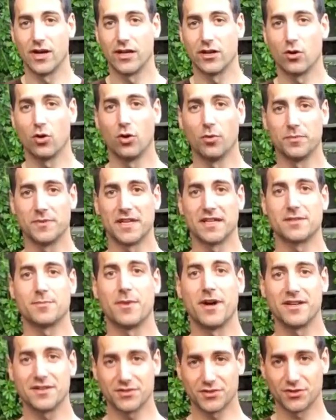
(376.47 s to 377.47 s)
So I hope
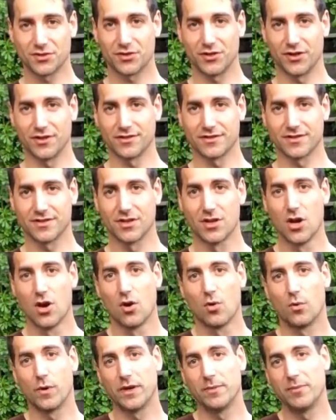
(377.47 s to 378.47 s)
that my
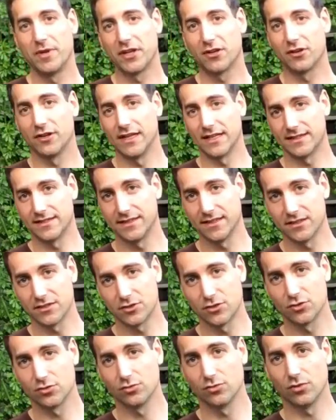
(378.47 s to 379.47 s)
students will be
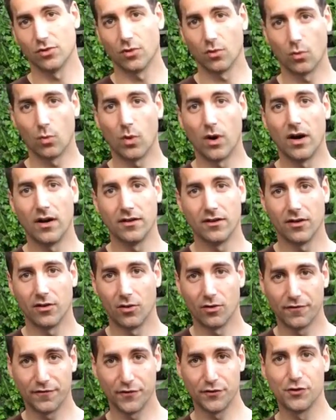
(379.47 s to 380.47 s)
connected to
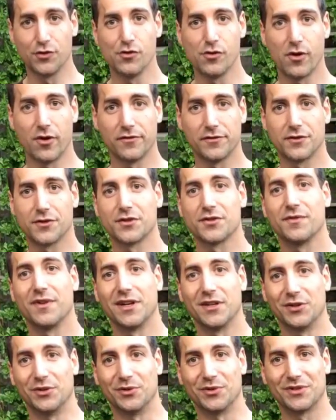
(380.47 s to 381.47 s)
one or few of
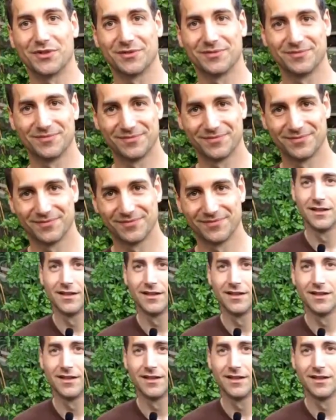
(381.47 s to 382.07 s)
those values.